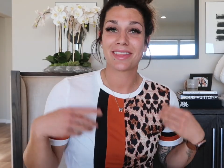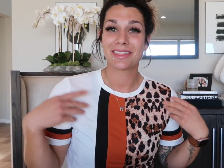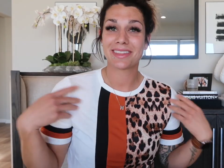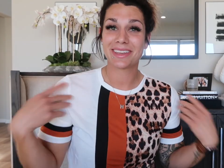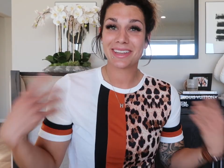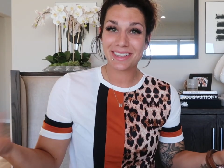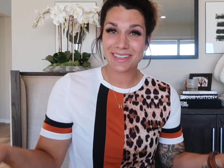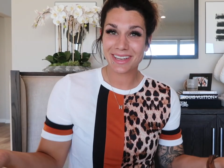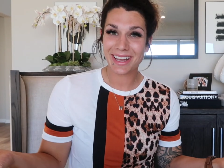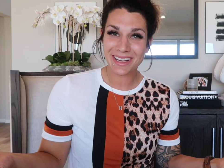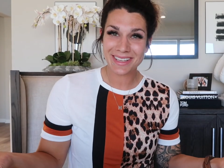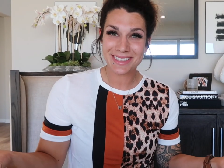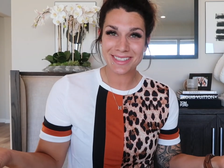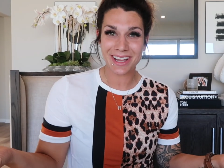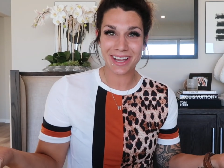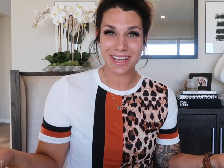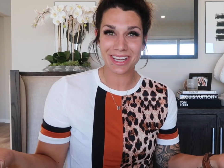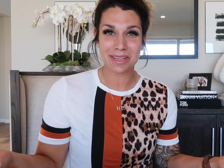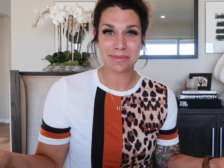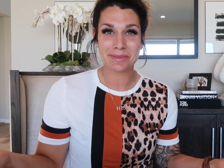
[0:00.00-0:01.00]
The next
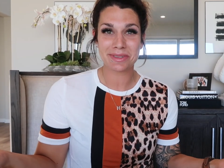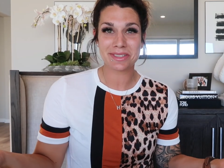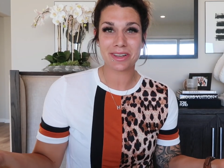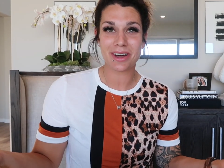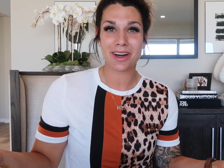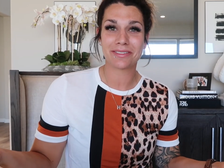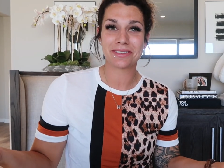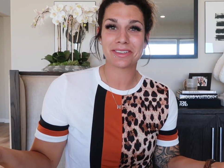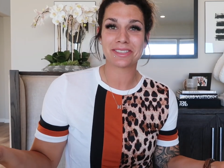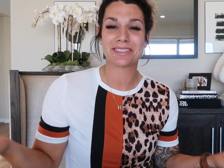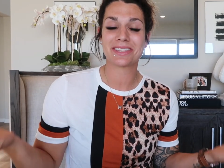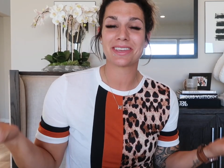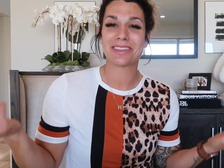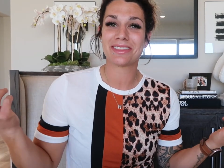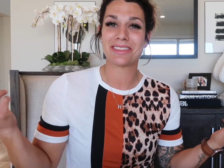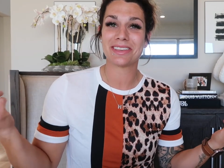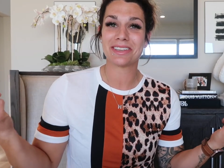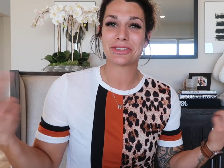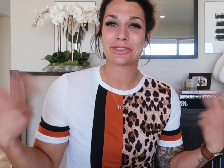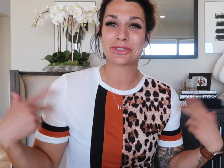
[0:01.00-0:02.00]
item is obviously
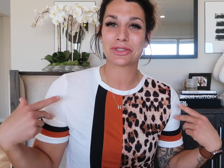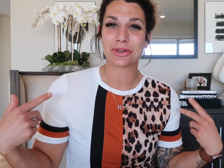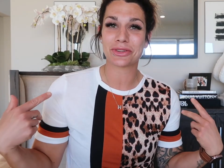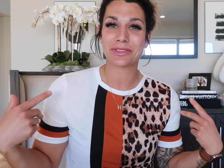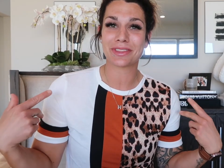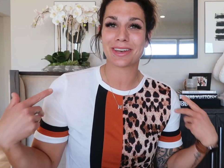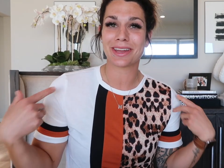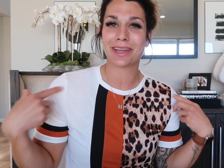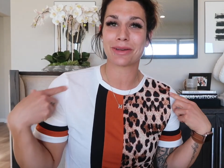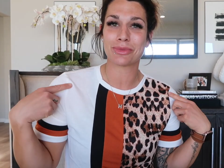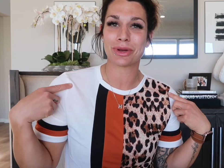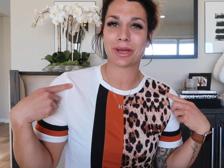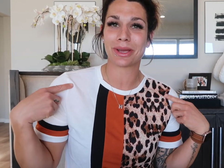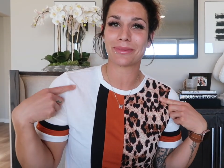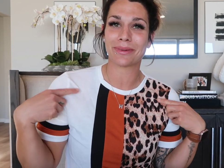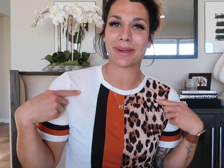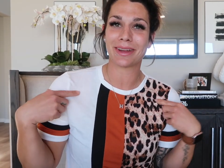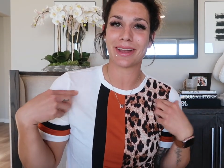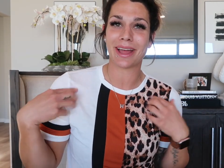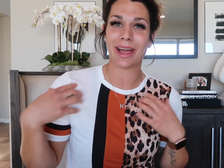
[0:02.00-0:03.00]
the shirt that I'm
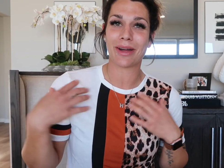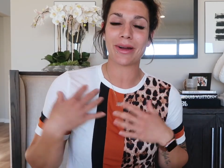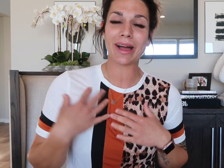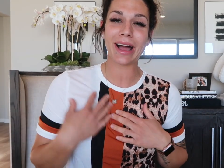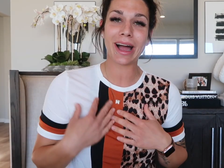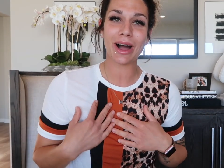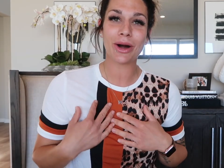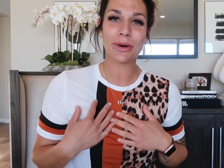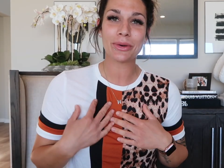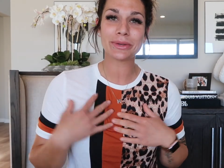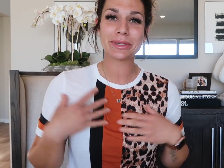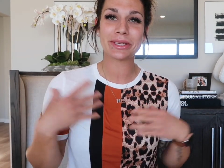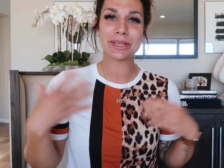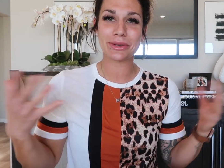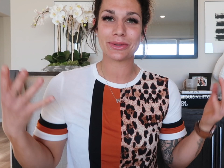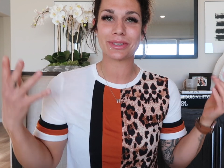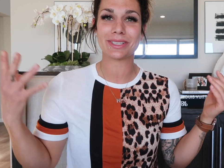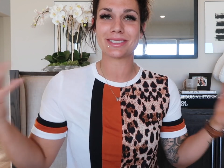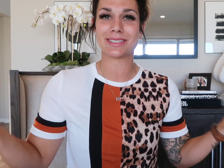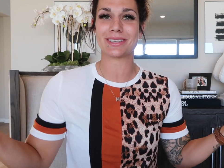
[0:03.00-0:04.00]
wearing right now. How
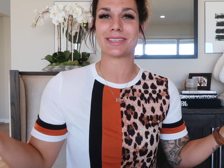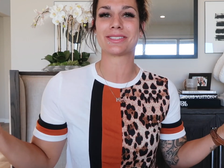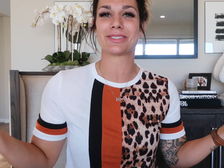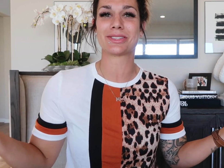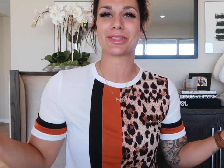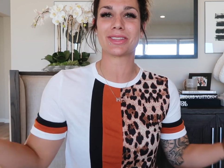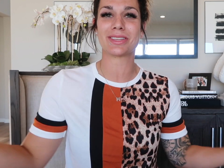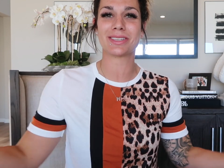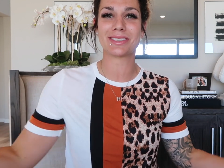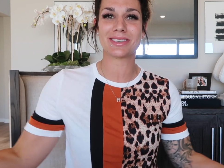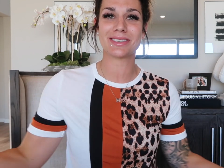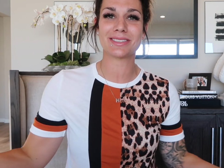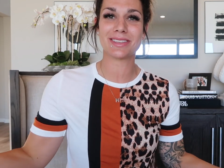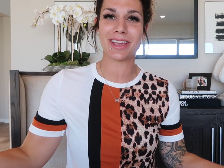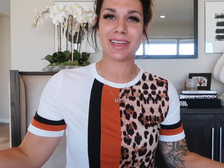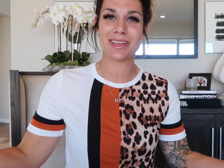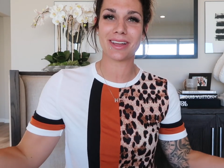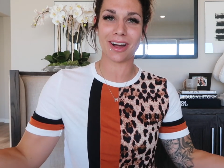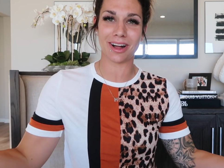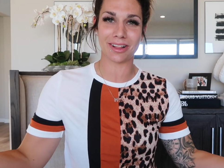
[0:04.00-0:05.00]
cute is this? So this is
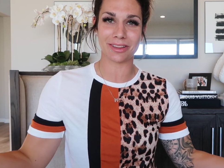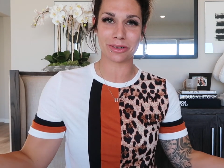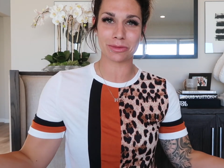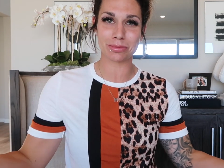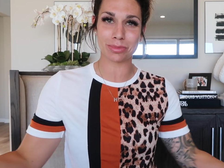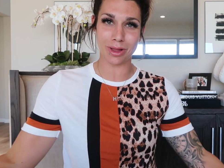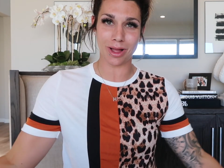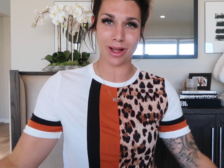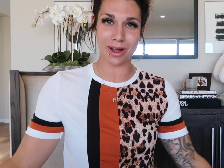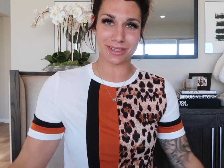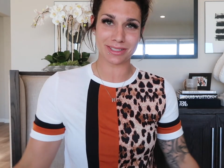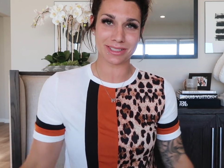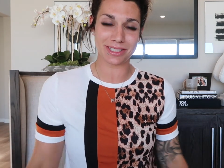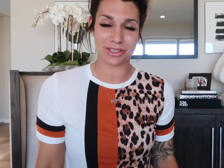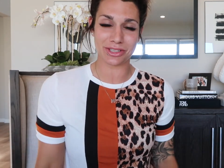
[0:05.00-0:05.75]
a color block